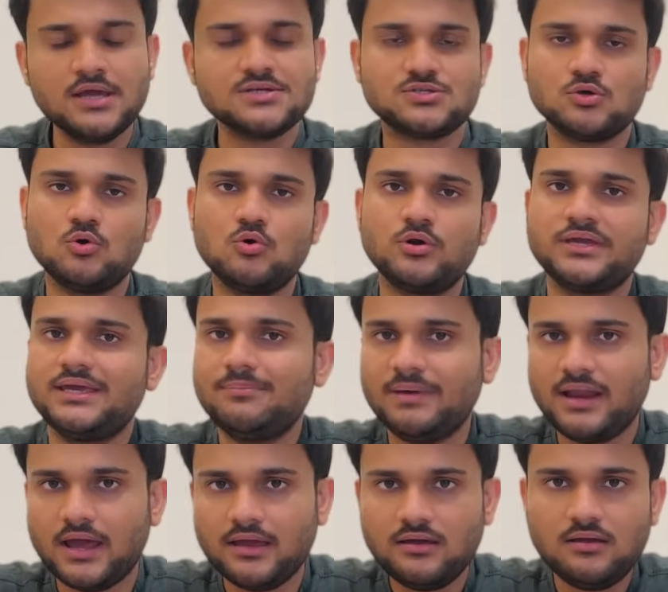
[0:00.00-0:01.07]
So keep
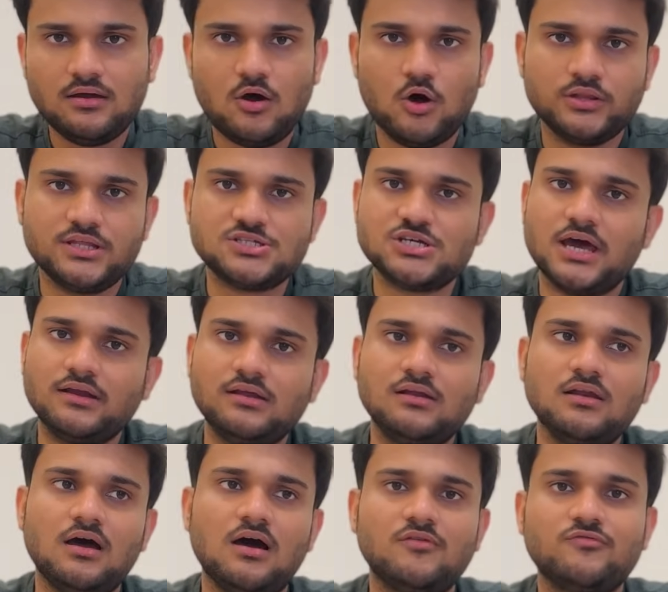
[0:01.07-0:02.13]
an eye on the
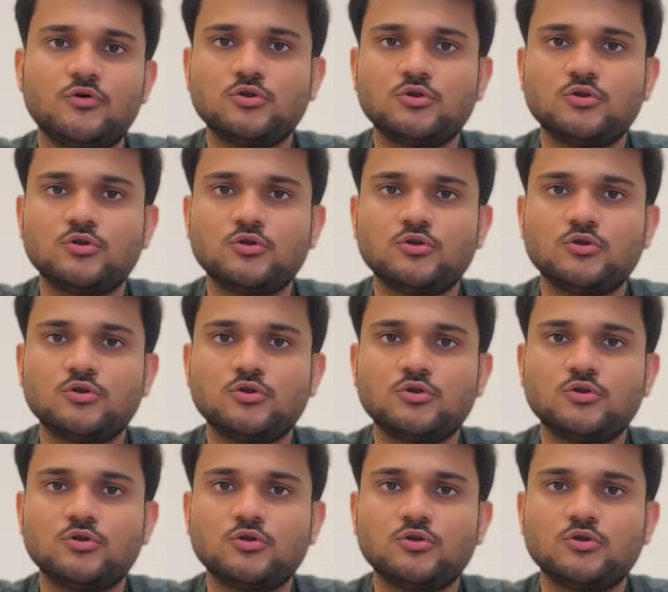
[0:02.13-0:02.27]
channel uh,